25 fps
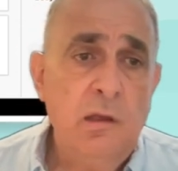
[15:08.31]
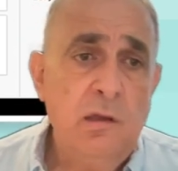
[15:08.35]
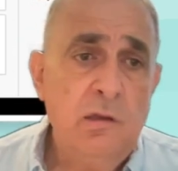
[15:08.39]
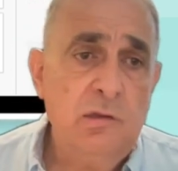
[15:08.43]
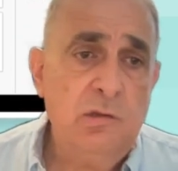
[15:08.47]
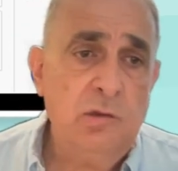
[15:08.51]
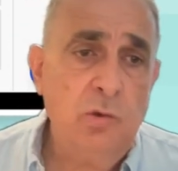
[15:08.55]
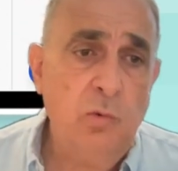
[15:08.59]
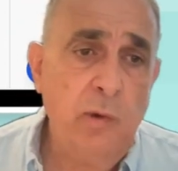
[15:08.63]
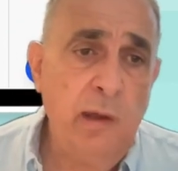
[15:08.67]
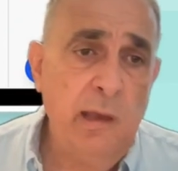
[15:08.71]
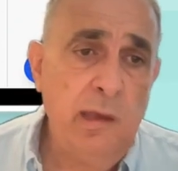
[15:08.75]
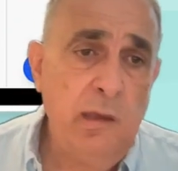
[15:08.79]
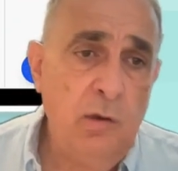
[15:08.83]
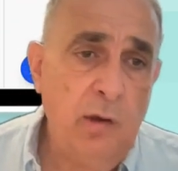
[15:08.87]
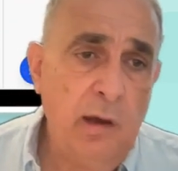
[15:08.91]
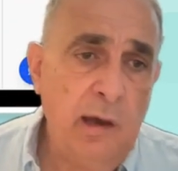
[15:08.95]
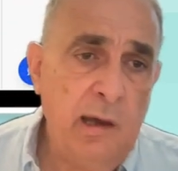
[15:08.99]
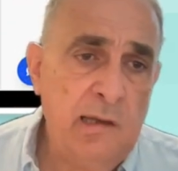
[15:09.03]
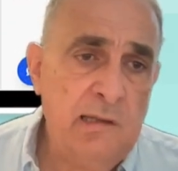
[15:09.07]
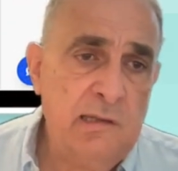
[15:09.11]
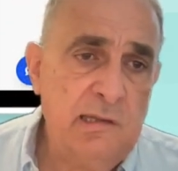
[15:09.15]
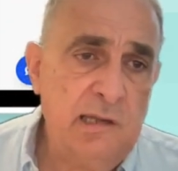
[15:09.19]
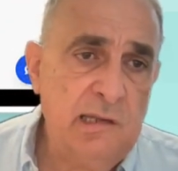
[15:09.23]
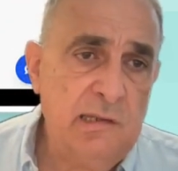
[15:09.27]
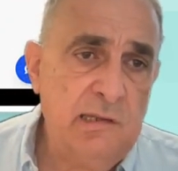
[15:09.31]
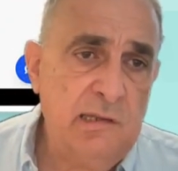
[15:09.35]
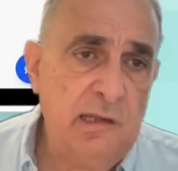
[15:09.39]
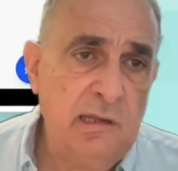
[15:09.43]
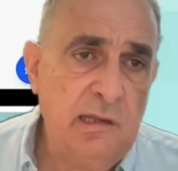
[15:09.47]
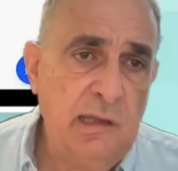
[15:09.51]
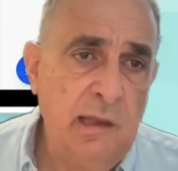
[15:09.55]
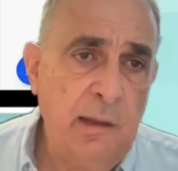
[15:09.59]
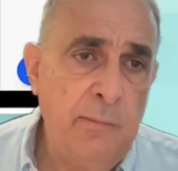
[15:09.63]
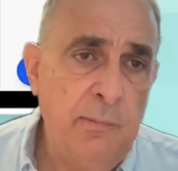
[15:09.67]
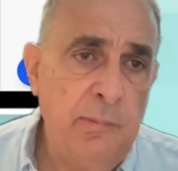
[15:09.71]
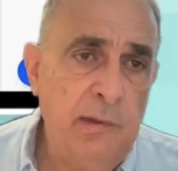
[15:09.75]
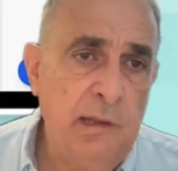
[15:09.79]
The way you access the
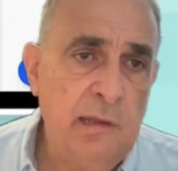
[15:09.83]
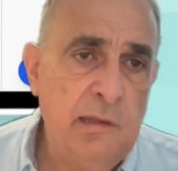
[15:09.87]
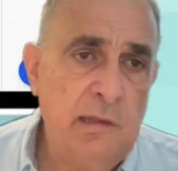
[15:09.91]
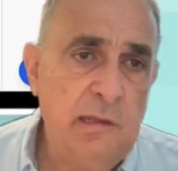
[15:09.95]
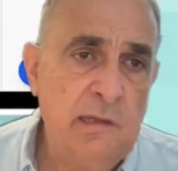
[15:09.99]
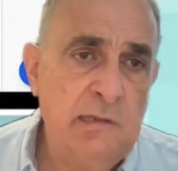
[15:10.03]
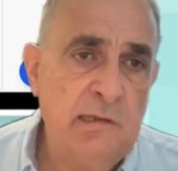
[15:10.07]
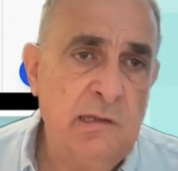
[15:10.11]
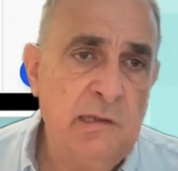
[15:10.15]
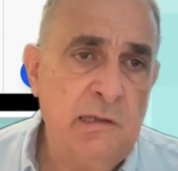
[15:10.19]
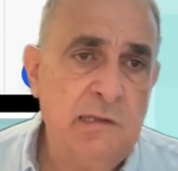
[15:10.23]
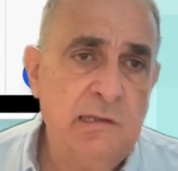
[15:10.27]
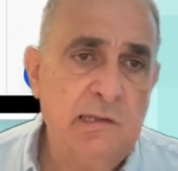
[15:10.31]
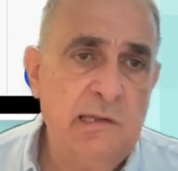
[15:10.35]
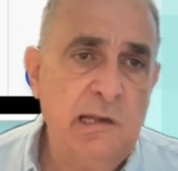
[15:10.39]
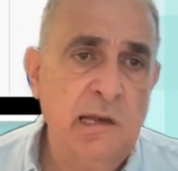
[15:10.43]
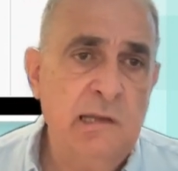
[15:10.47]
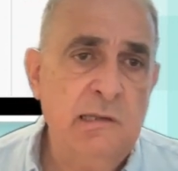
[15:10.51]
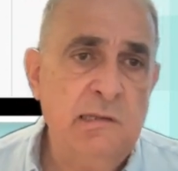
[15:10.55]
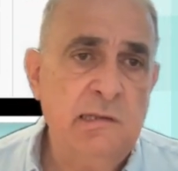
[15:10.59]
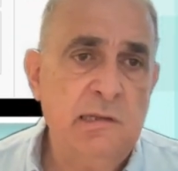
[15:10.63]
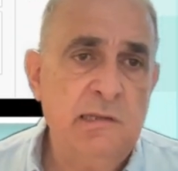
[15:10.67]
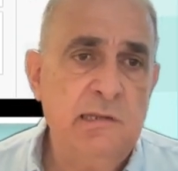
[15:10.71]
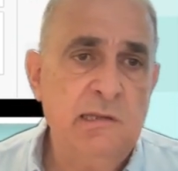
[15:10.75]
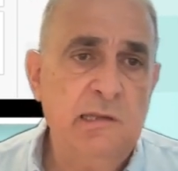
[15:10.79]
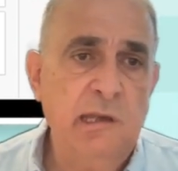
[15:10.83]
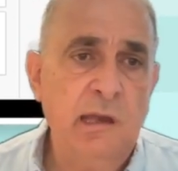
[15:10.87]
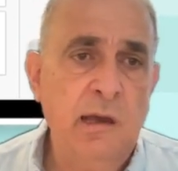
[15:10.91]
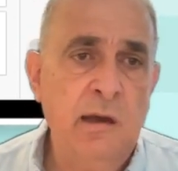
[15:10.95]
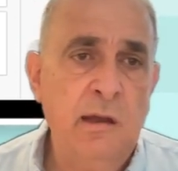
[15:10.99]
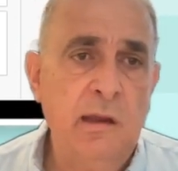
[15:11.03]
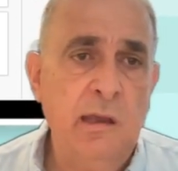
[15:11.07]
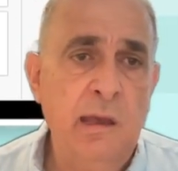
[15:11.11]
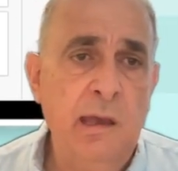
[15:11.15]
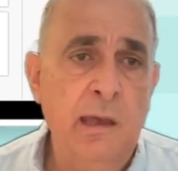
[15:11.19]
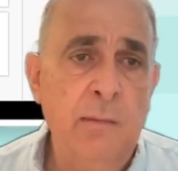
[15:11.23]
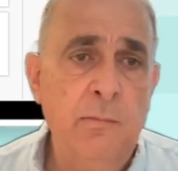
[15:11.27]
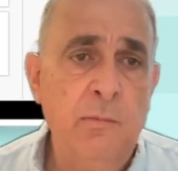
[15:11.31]
template is inside the
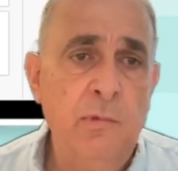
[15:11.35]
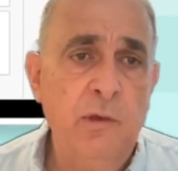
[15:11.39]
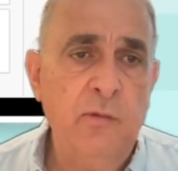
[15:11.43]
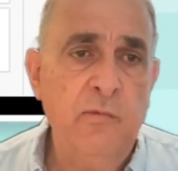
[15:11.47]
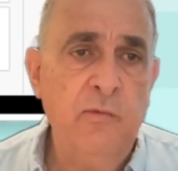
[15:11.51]
CRM.